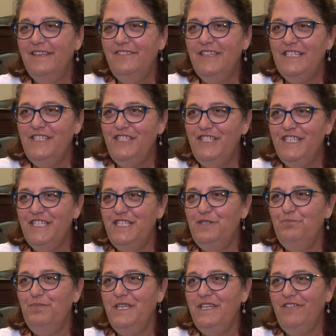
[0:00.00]
that
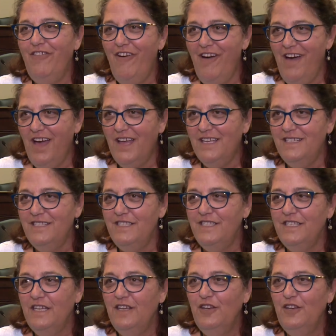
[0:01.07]
just because